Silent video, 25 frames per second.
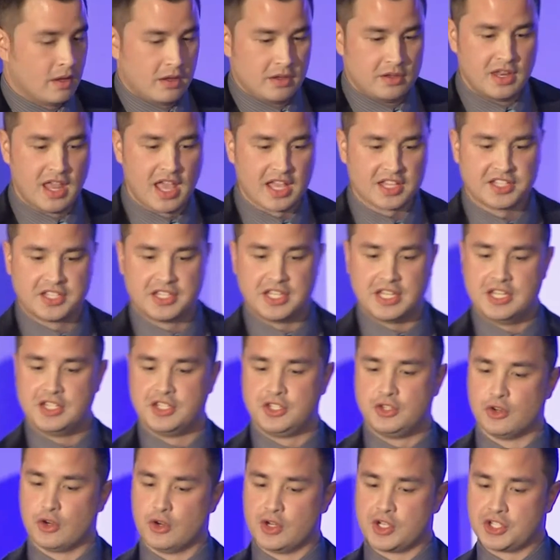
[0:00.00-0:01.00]
Next
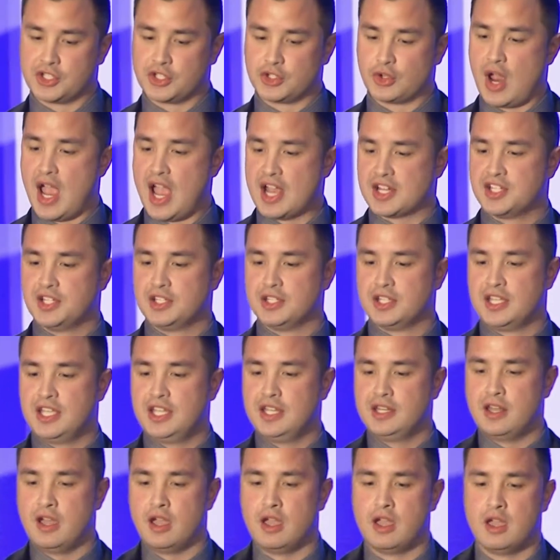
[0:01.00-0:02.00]
is your extraction
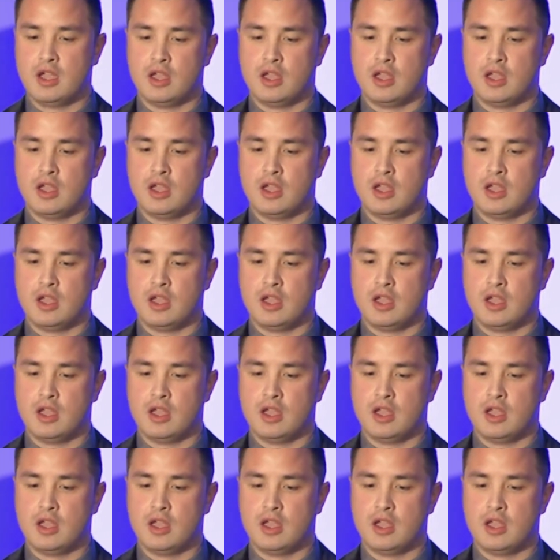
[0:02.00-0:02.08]
lead.